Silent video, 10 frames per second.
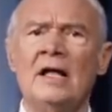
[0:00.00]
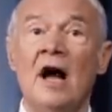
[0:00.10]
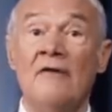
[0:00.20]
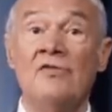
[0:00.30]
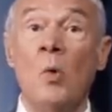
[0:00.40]

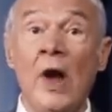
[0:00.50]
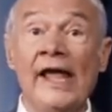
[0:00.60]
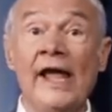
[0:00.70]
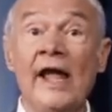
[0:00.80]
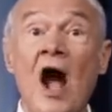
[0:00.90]
of the
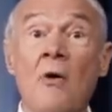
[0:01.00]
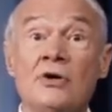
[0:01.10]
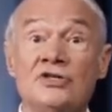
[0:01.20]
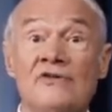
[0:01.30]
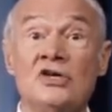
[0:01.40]
waking
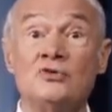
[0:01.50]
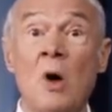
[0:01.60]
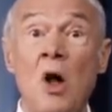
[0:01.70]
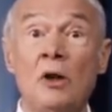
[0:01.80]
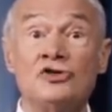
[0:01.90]
hours of a
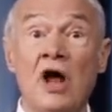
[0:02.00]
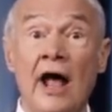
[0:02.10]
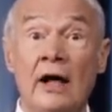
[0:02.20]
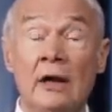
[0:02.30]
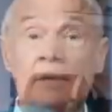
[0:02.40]
small
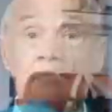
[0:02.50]
child